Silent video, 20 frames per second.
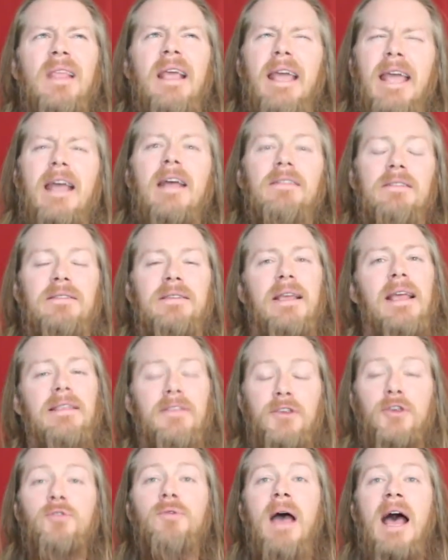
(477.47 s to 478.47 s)

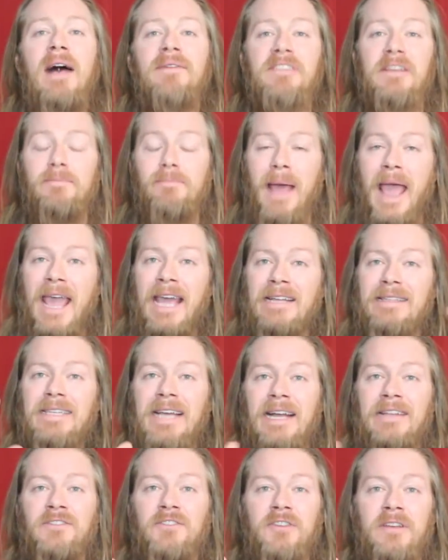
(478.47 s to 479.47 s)
you have to pay
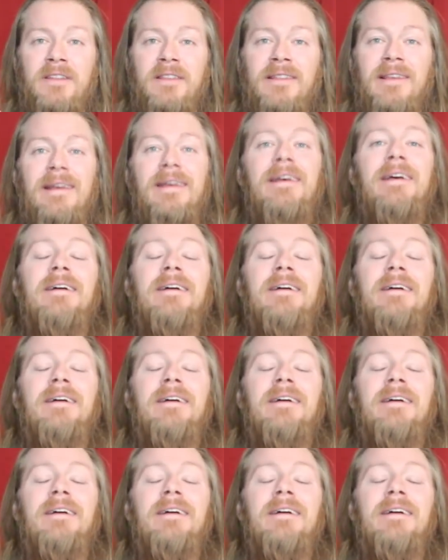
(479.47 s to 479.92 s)
attention